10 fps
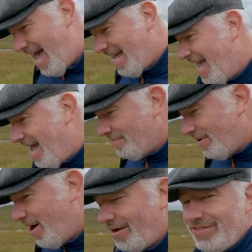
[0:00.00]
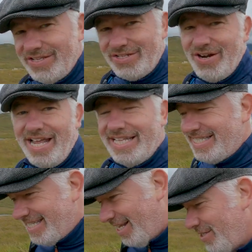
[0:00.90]
I am on the trail,
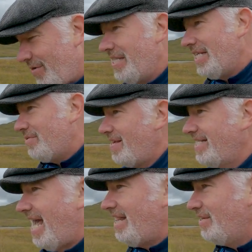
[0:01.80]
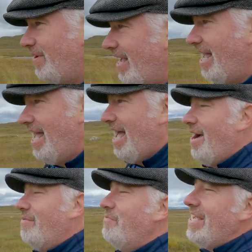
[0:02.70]
still doing this West Highland Way.
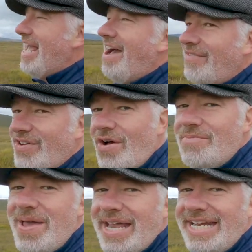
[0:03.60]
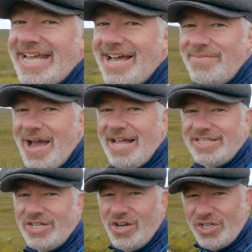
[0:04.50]
And we have got many a mile
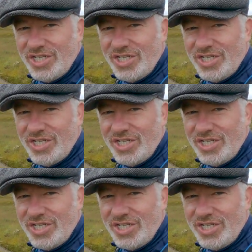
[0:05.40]
to go.